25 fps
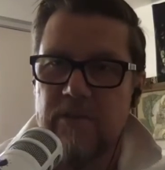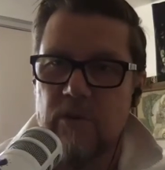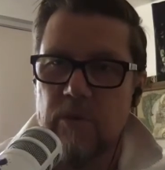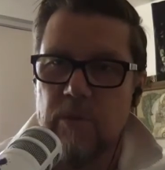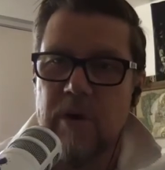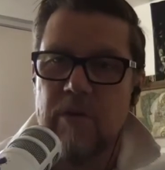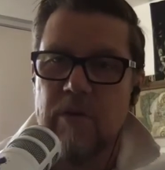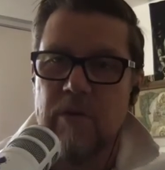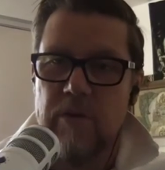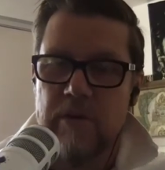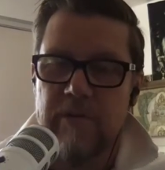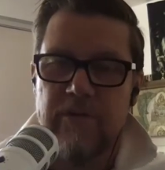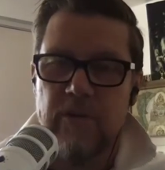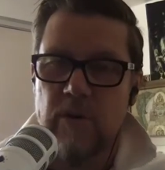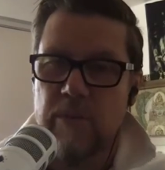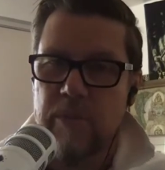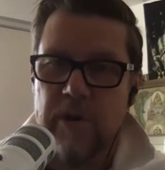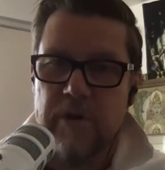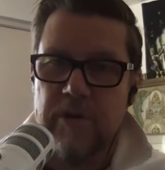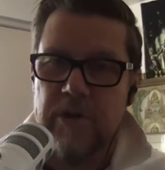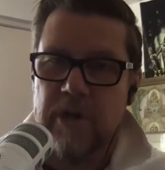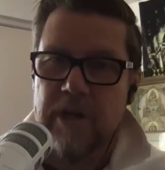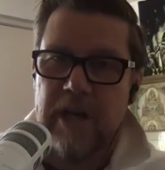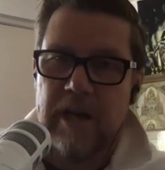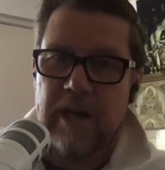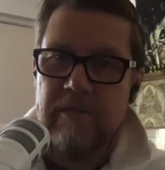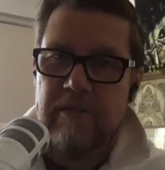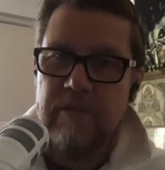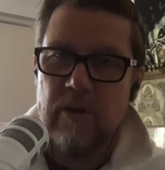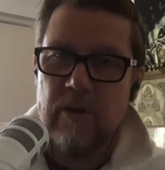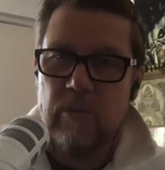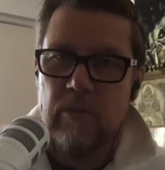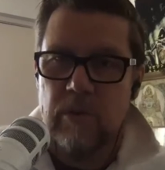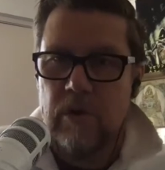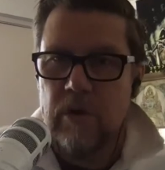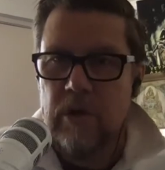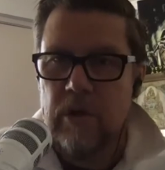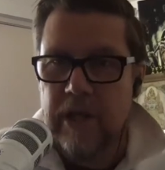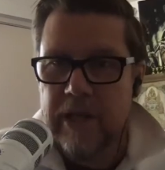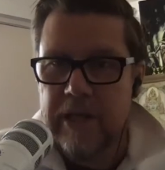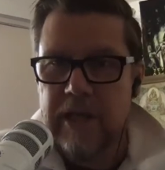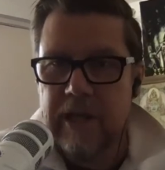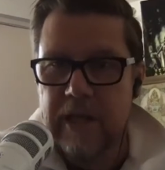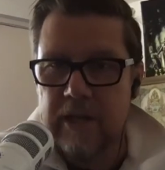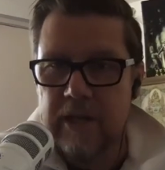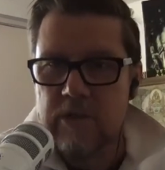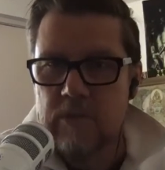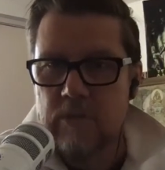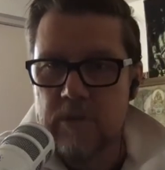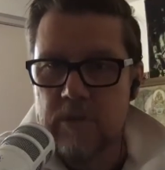bouncing yeah. a, fo- a real football, not an
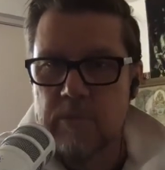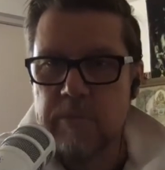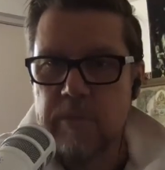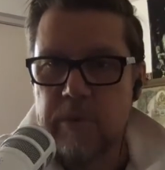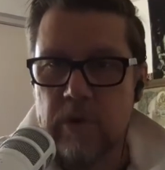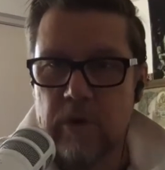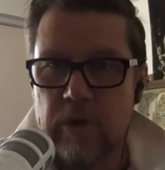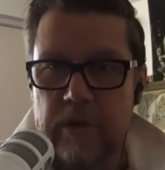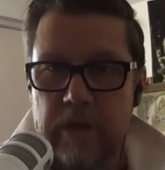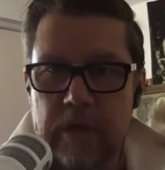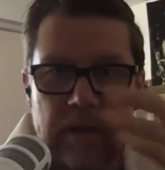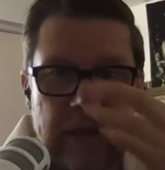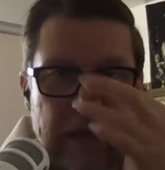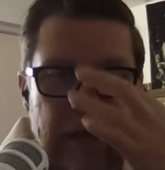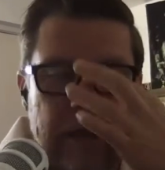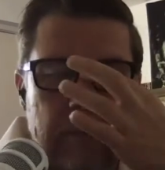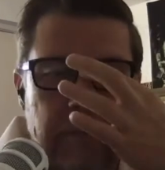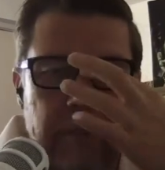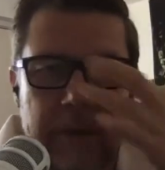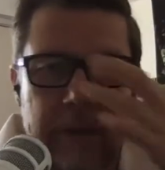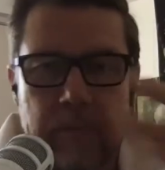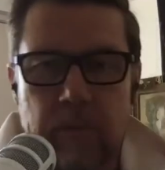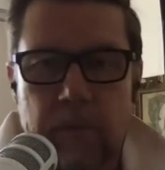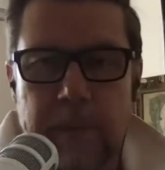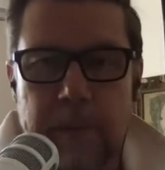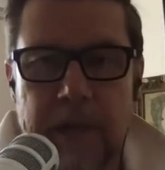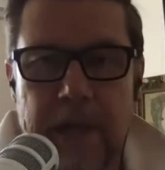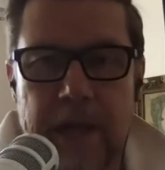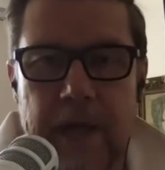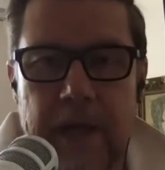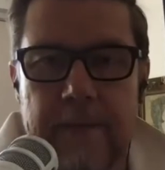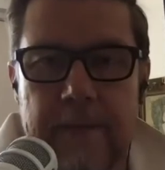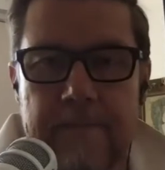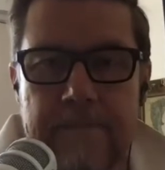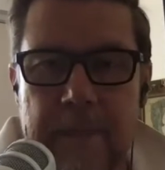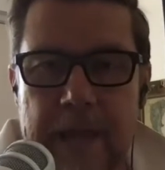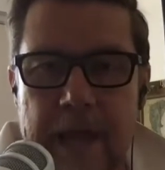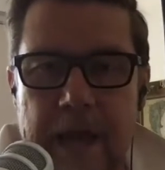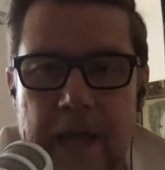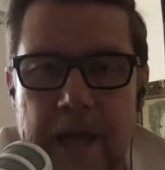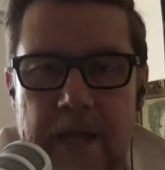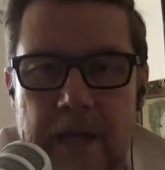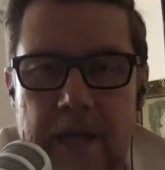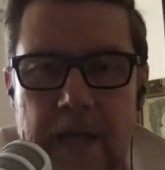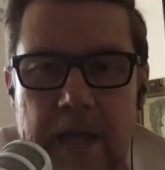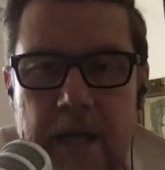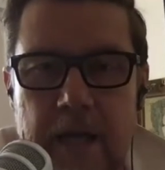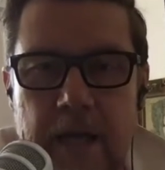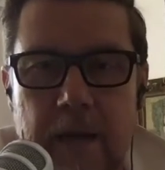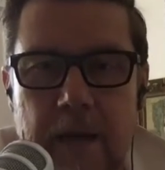AFL ball, like an actual sport that other people
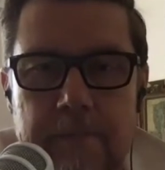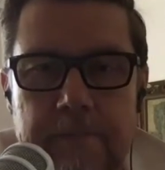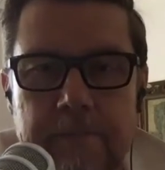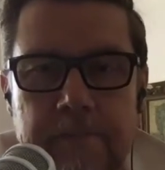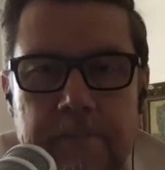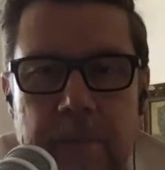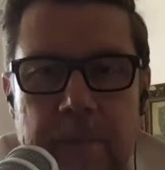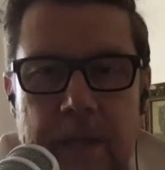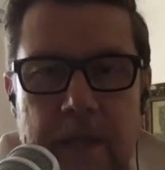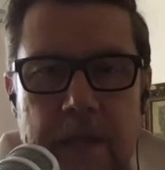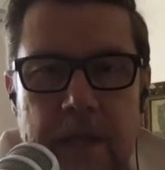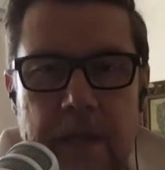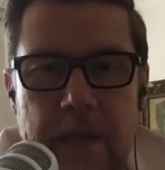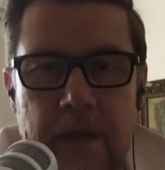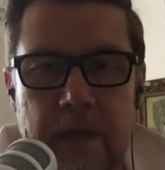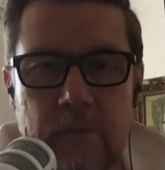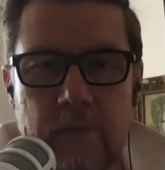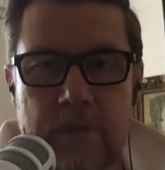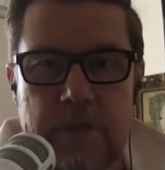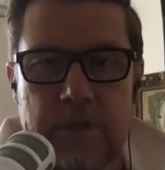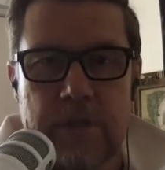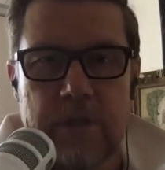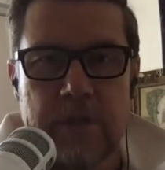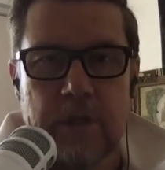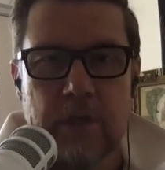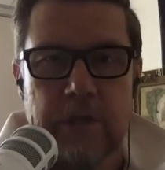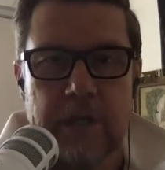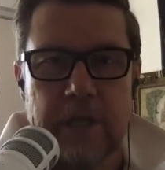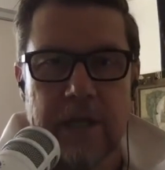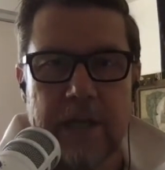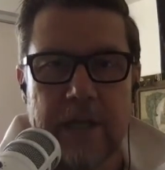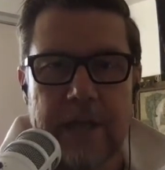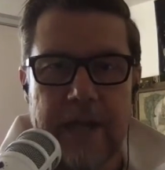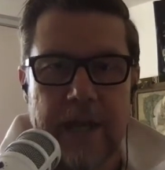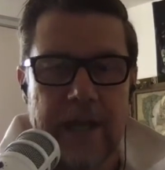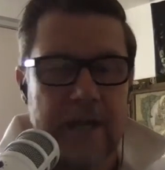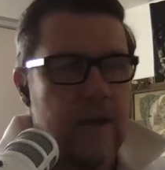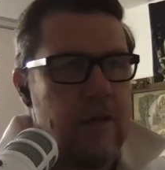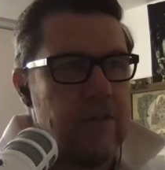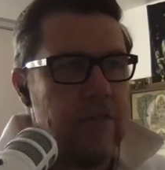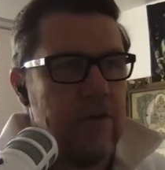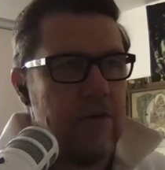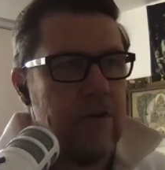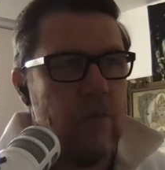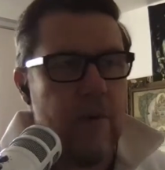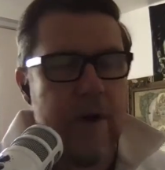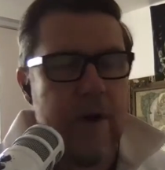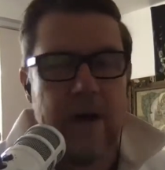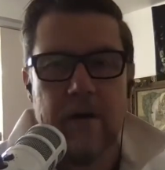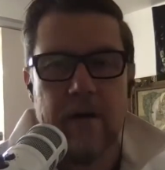play, and he um he was looking
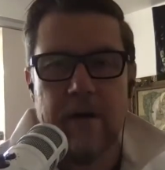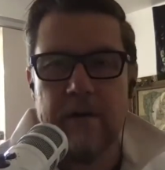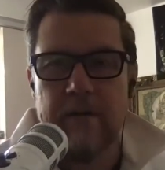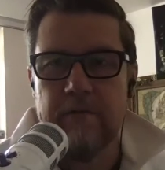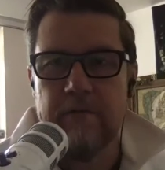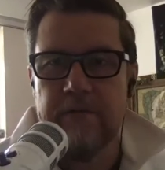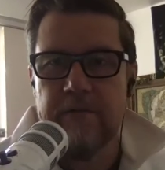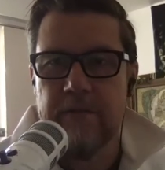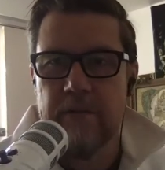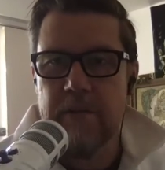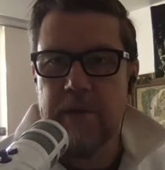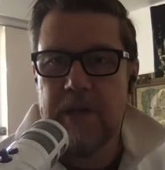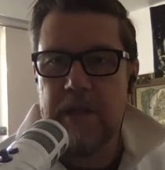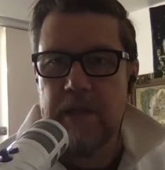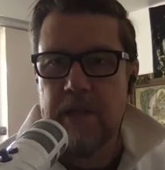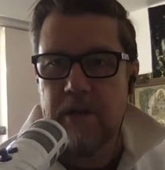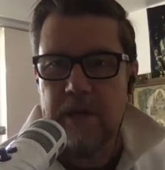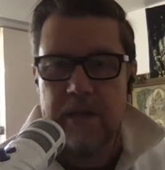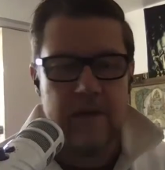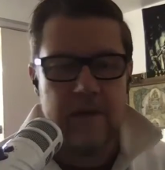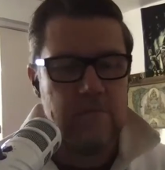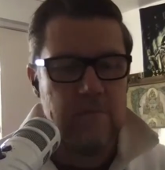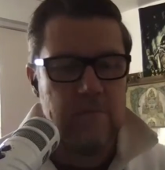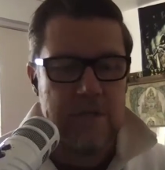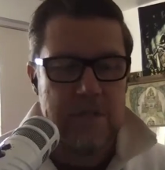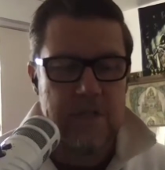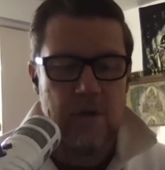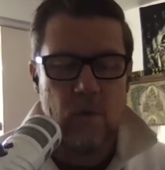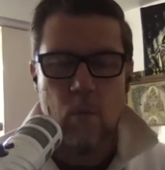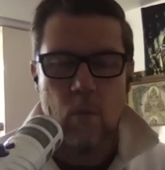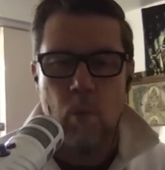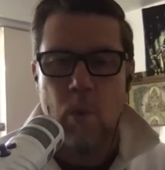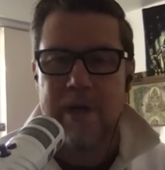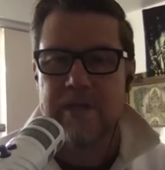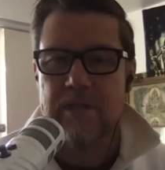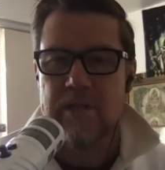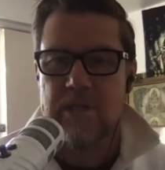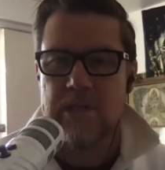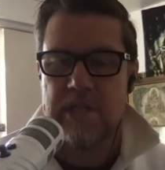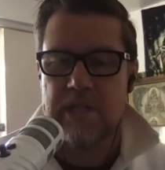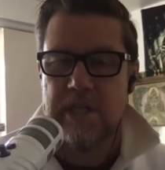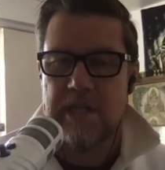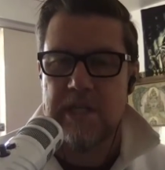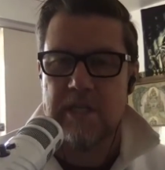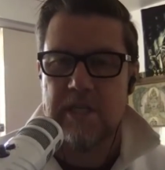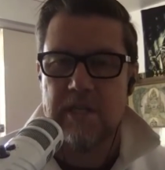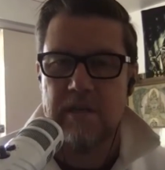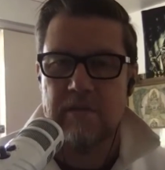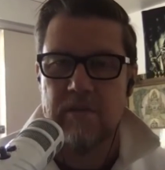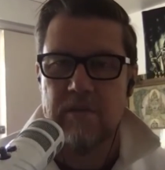at that, and I thought, wow, for me, the idea of
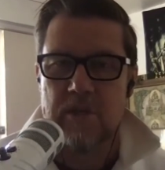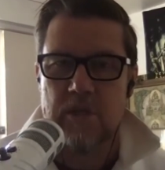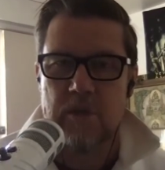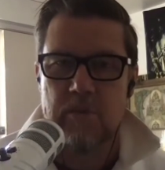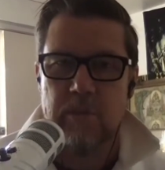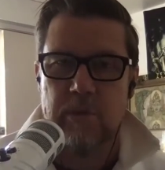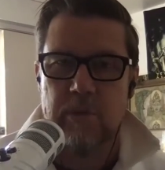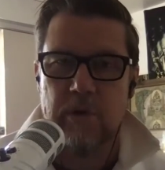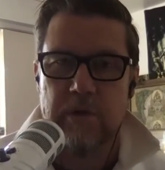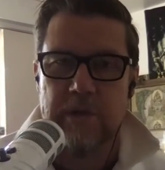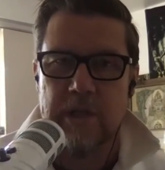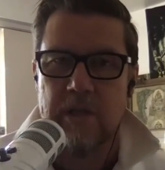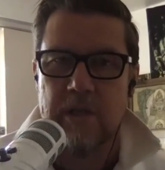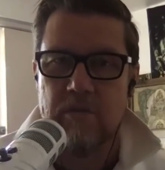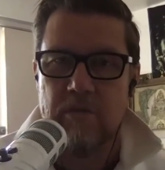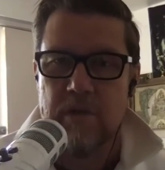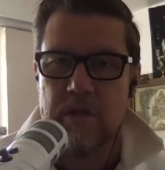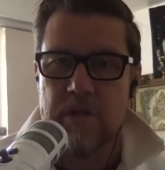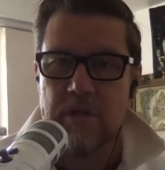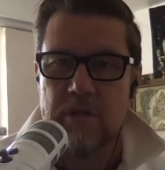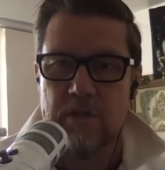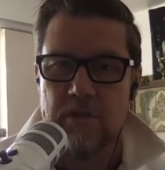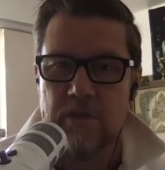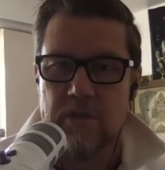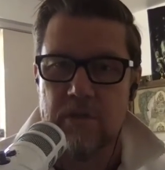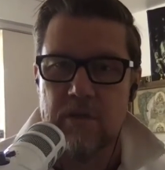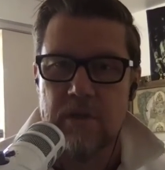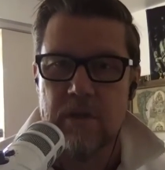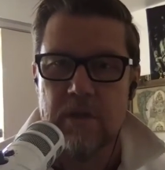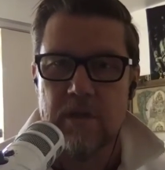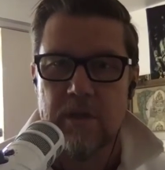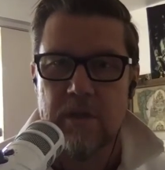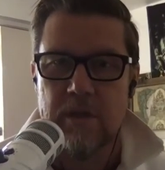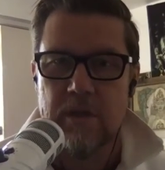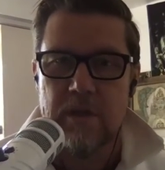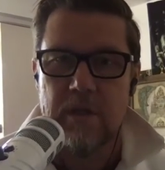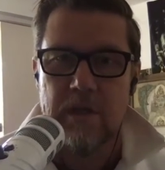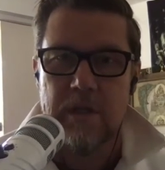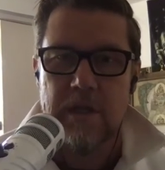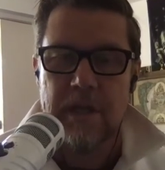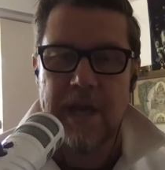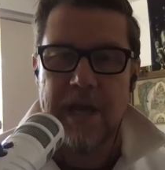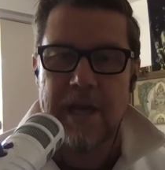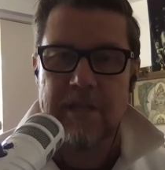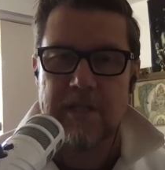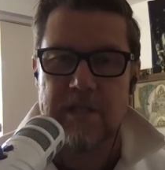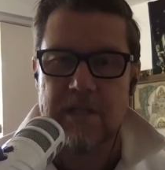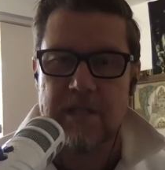missing one season of a sport that you're into